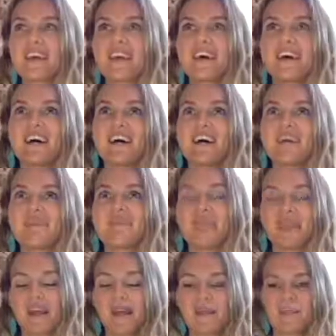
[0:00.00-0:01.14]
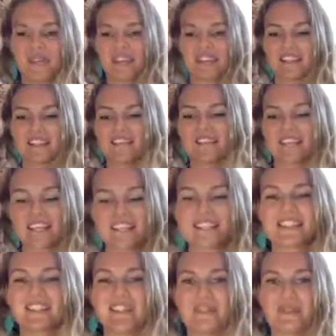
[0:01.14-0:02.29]
That I'm like giving that
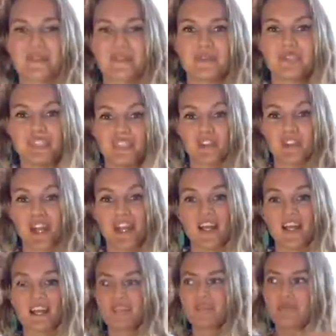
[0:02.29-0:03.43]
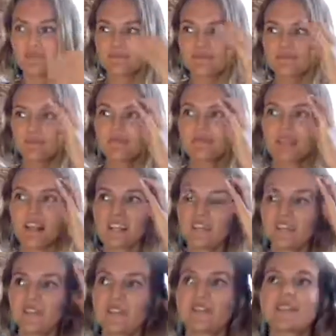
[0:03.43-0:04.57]
to you through these trainings
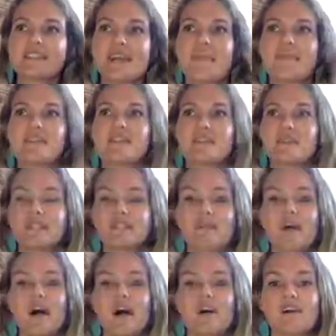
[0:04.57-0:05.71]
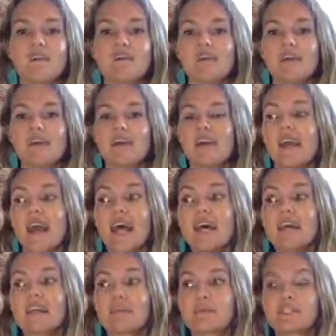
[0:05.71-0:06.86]
so you can tap into it as well.
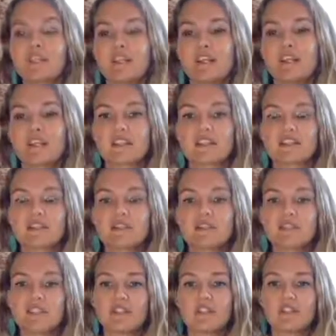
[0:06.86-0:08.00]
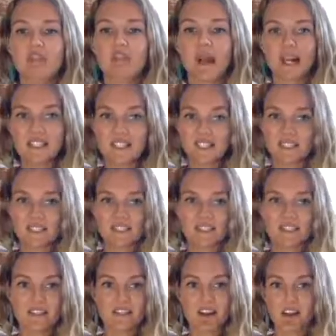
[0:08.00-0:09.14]
And I'm sharing exclusive
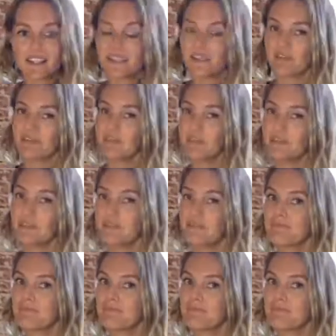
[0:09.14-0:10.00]
practices and content for you.